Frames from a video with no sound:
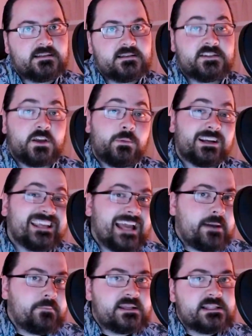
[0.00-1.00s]
Some are
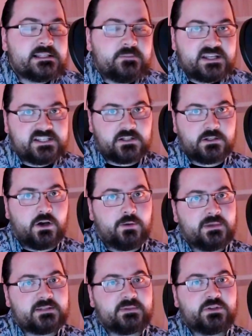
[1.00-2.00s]
gambits, special
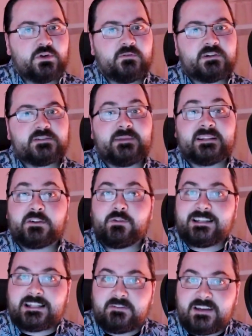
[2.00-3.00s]
combat maneuvers meant to
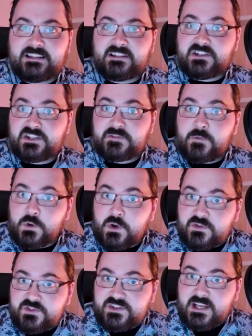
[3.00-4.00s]
create advantages for
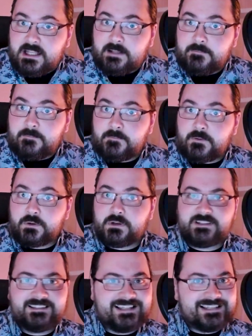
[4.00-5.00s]
yourself or
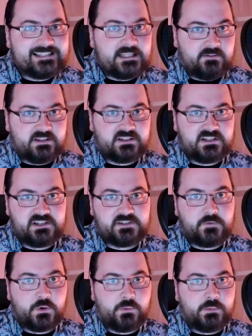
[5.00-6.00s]
disadvantages for
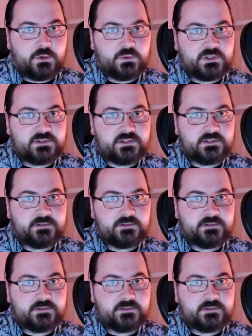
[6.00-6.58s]
your opponent.